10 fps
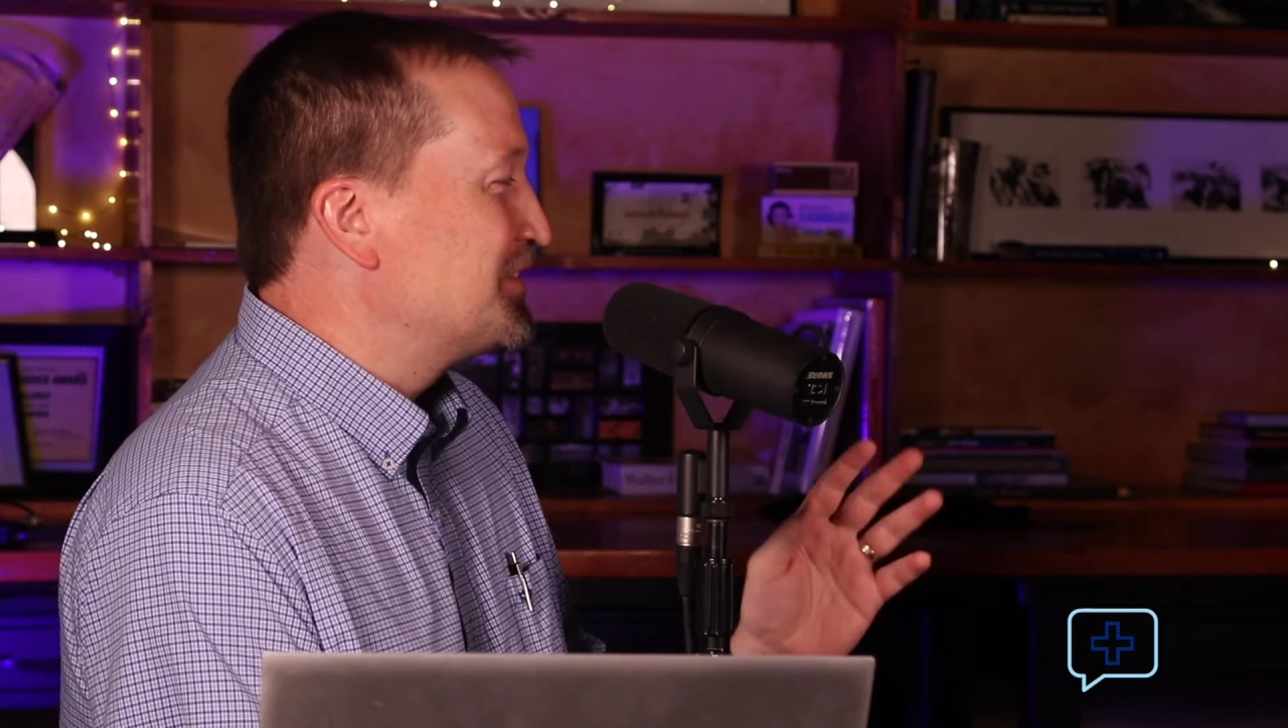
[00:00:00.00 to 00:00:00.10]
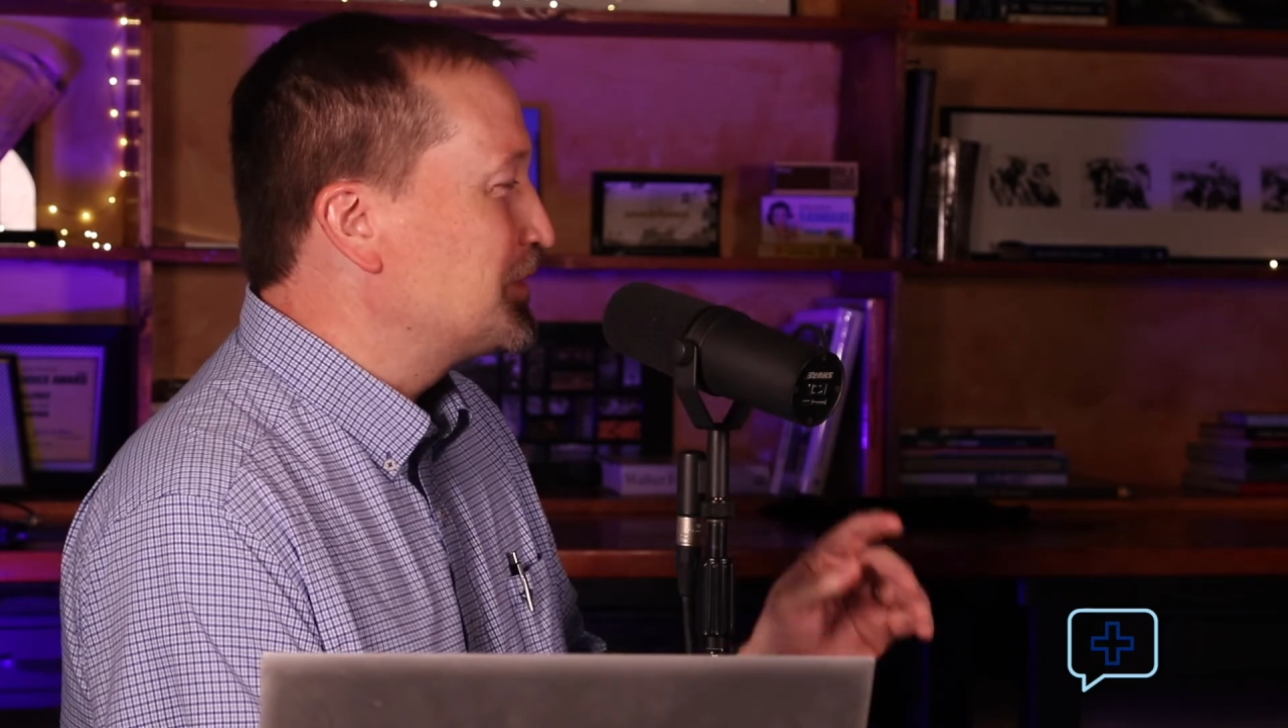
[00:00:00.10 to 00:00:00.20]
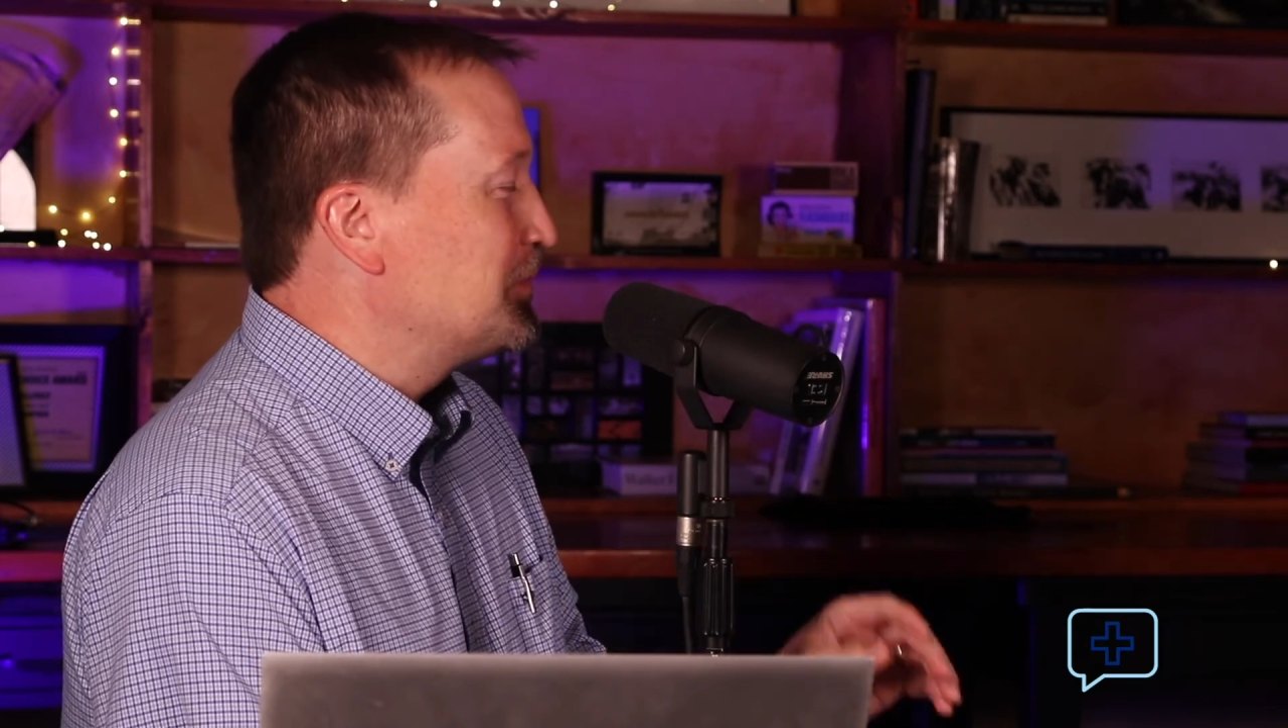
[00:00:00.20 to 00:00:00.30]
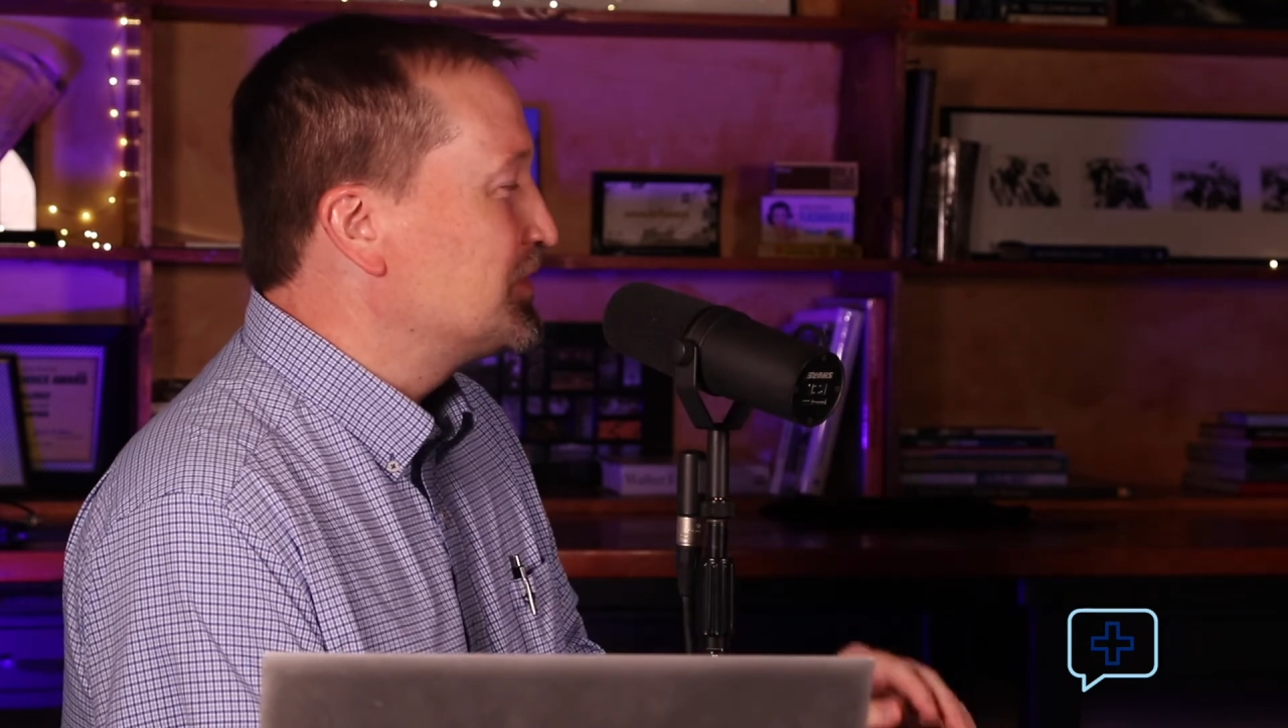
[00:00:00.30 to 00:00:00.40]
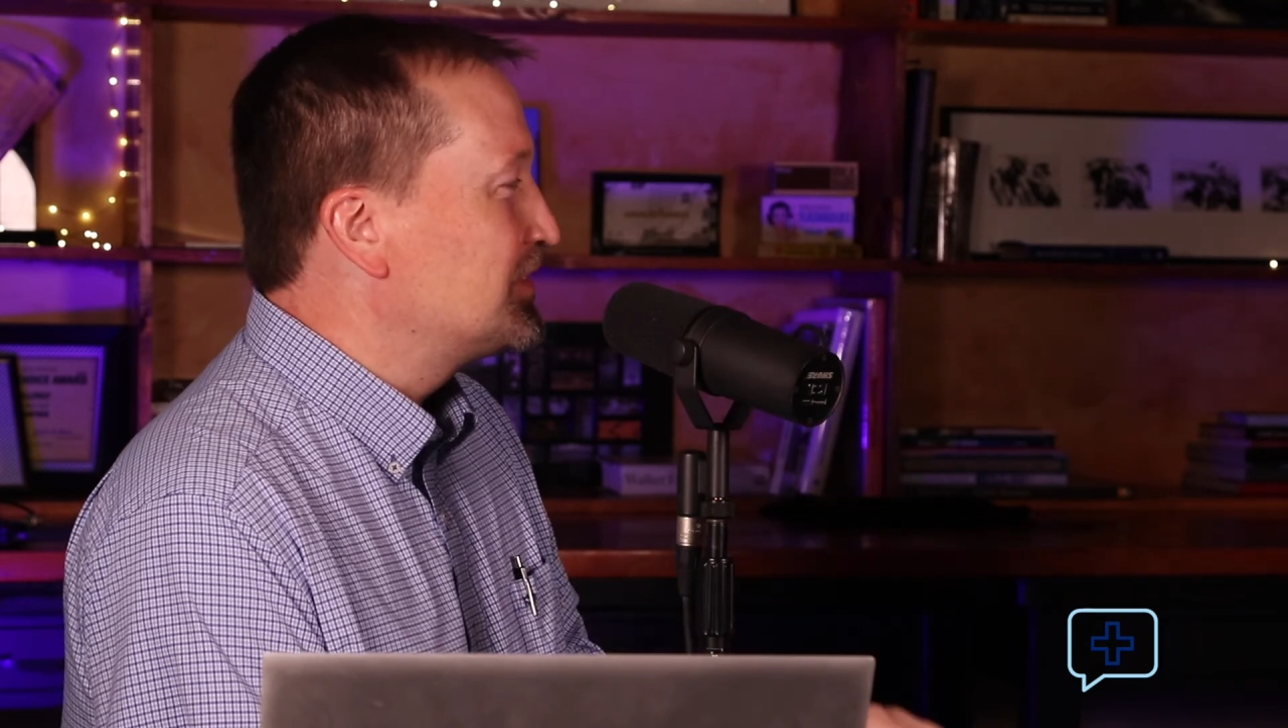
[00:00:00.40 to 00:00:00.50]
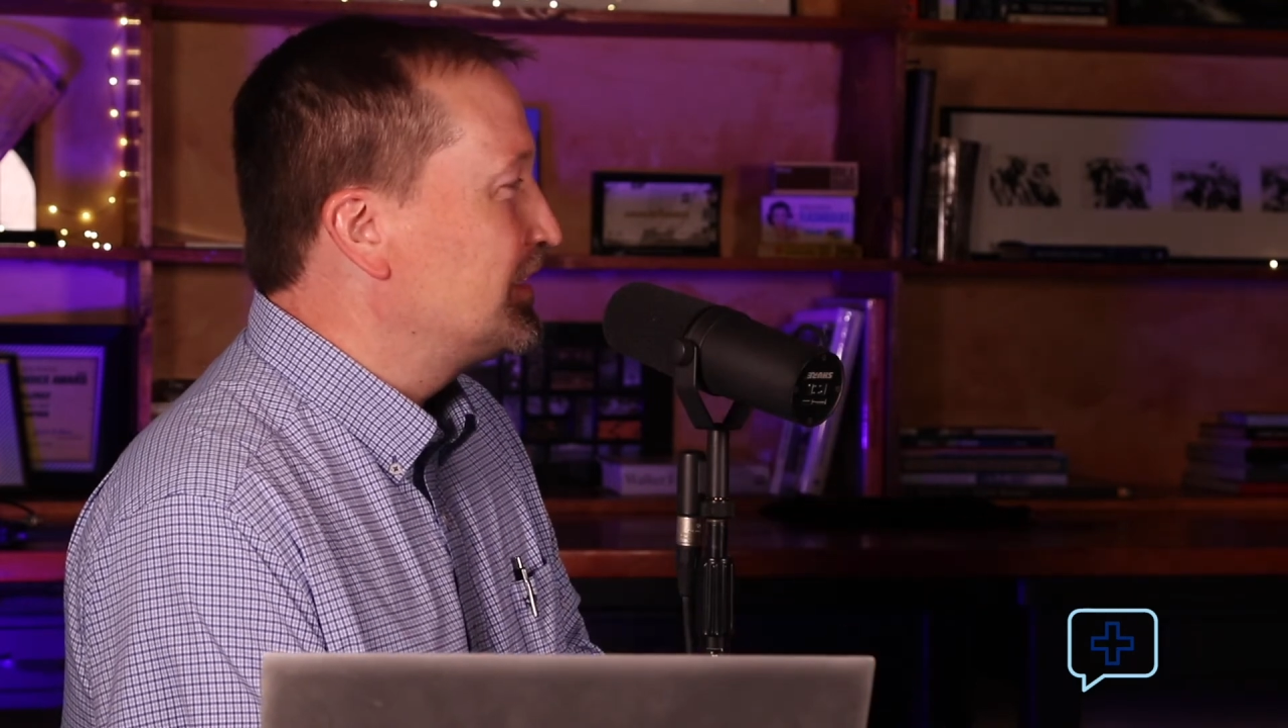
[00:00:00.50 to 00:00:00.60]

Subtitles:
it's almost